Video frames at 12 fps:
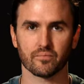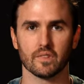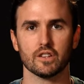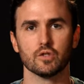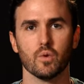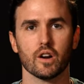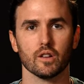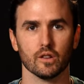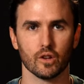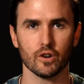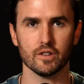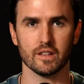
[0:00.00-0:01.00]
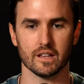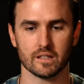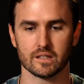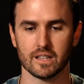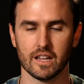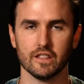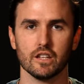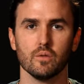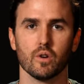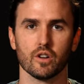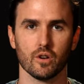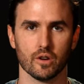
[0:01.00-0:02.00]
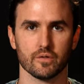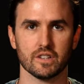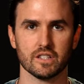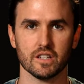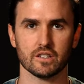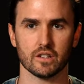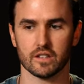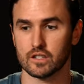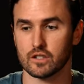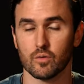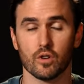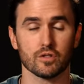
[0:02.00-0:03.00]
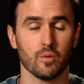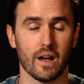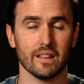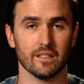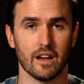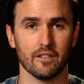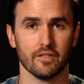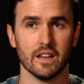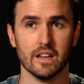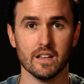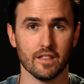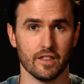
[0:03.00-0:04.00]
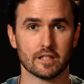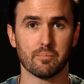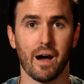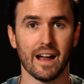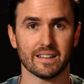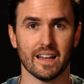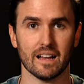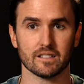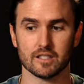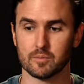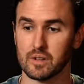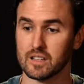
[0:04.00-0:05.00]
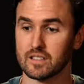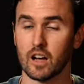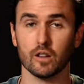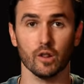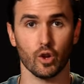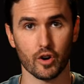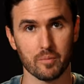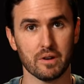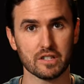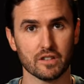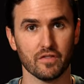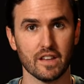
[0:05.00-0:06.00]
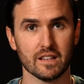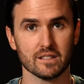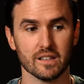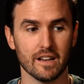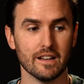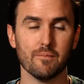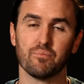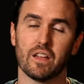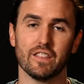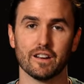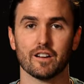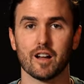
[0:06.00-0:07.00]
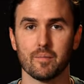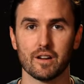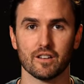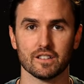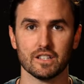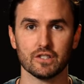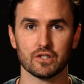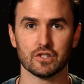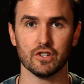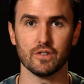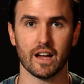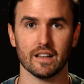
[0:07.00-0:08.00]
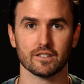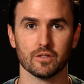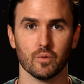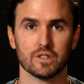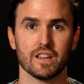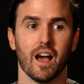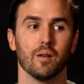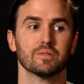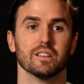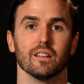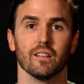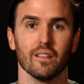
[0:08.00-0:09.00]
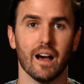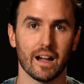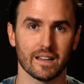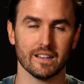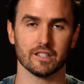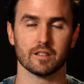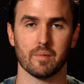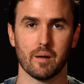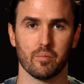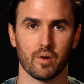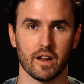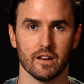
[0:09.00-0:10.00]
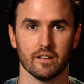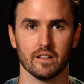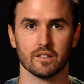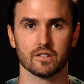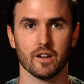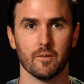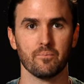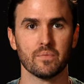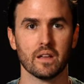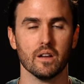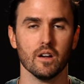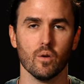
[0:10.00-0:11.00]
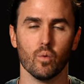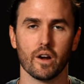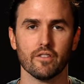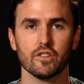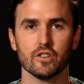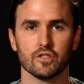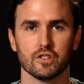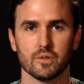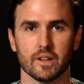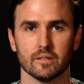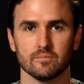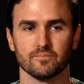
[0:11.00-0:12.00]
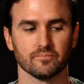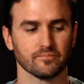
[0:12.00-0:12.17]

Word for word: is you want to learn this and then you want to go and reteach it. This is also why I love this podcast, is because I'll learn a bunch of things and then I'll come here and I'll teach it to you guys, which helps it lock it into my brain. And so whatever you're doing,